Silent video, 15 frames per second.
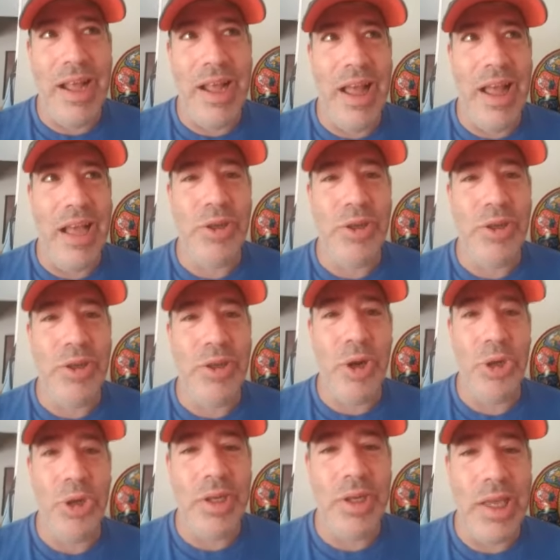a
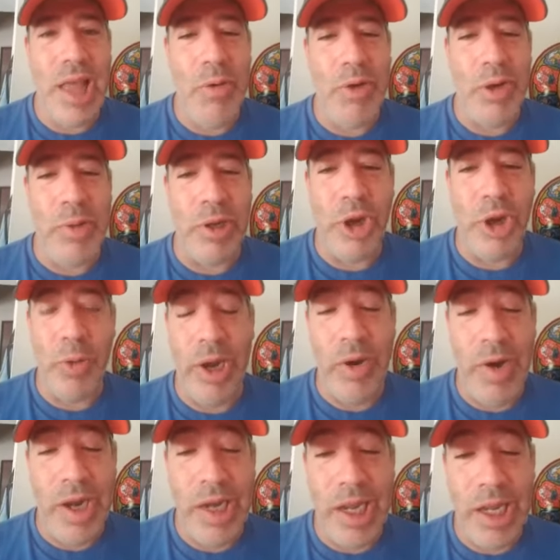surgery like that would have been career ending,